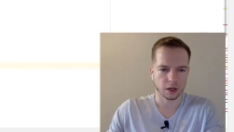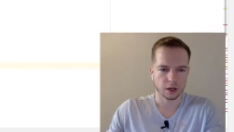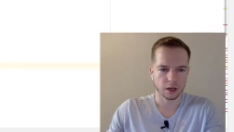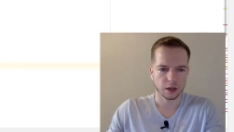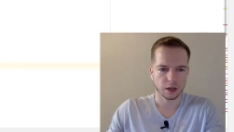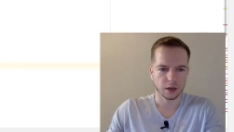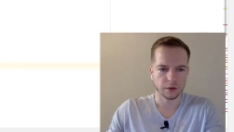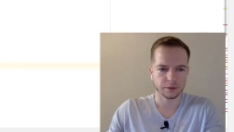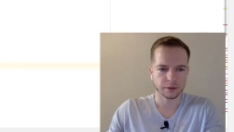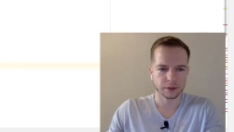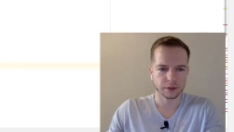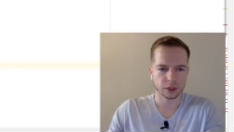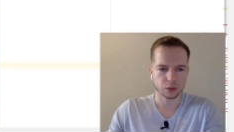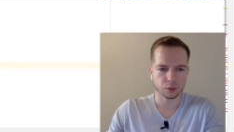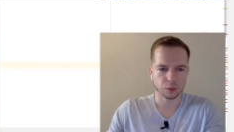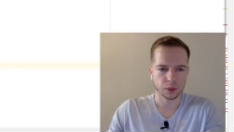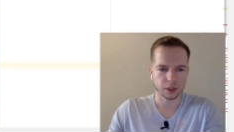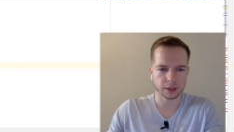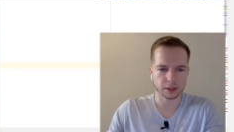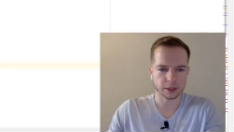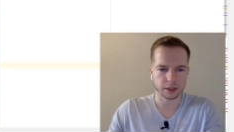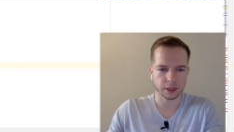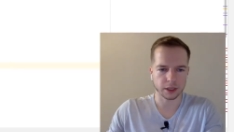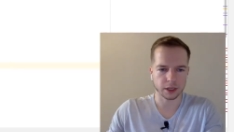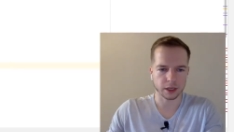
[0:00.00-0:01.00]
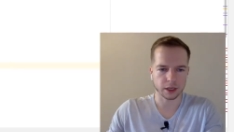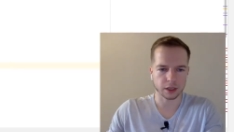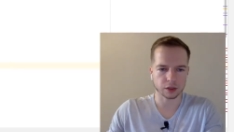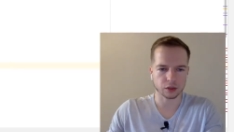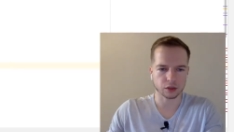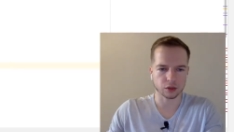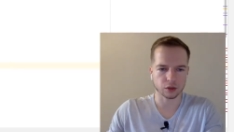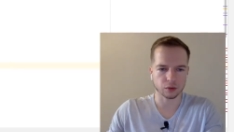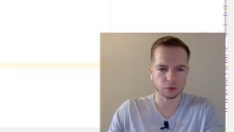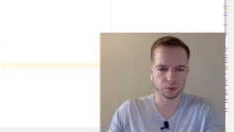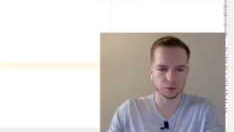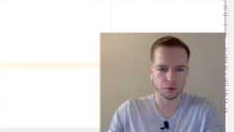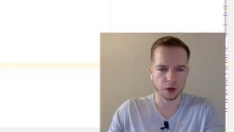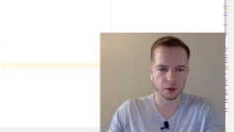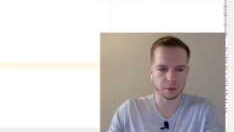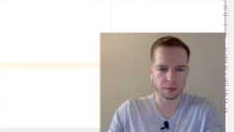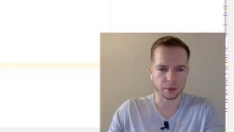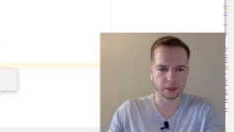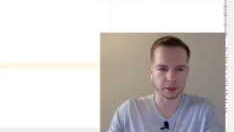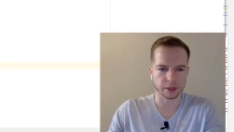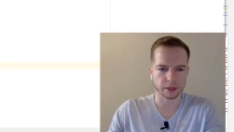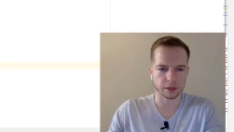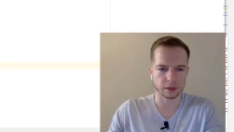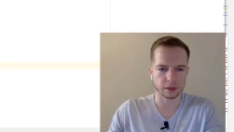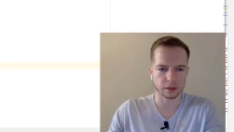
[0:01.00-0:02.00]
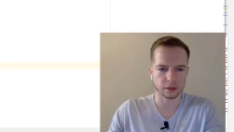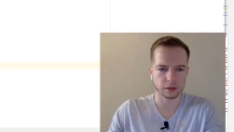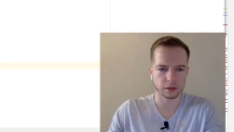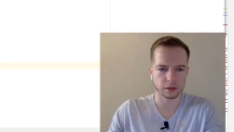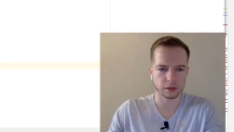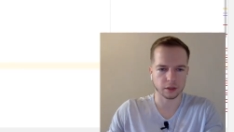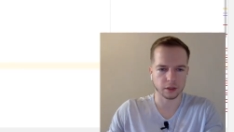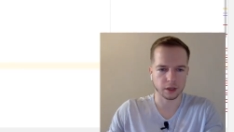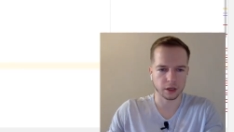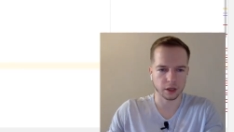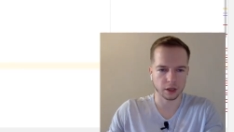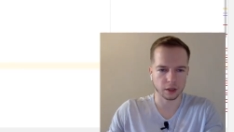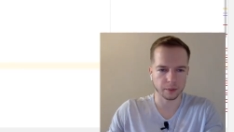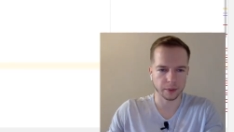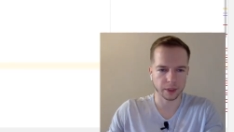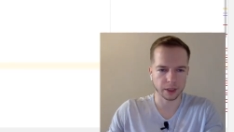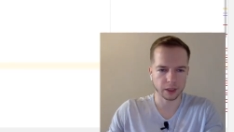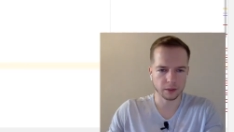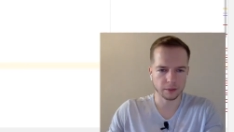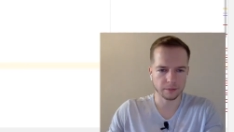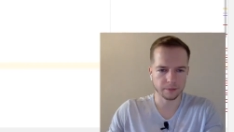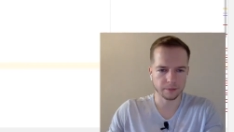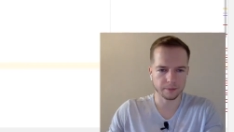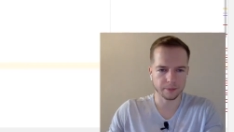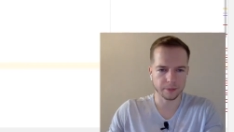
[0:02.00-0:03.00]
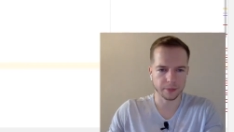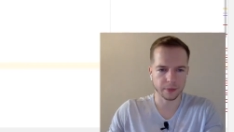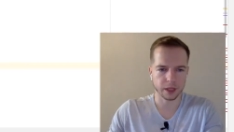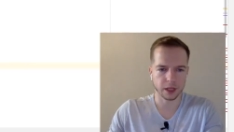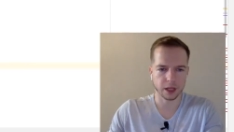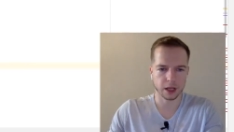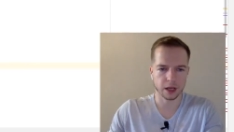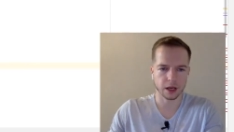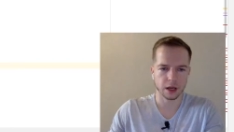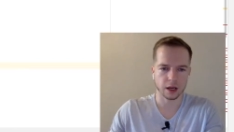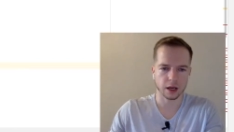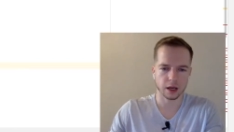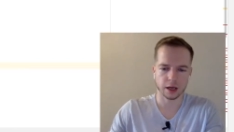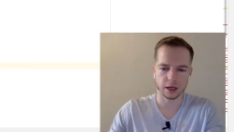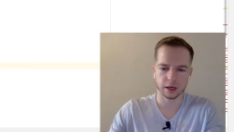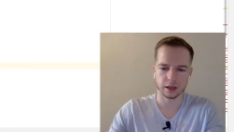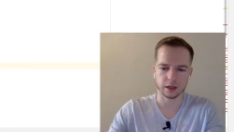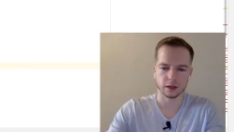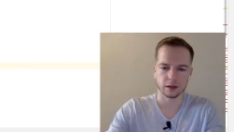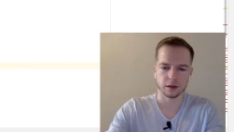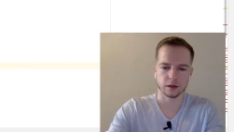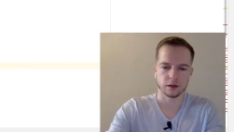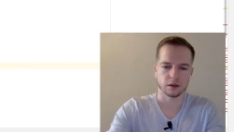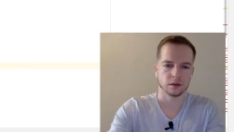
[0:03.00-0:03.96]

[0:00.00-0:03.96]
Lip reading: If set1 set has own property element and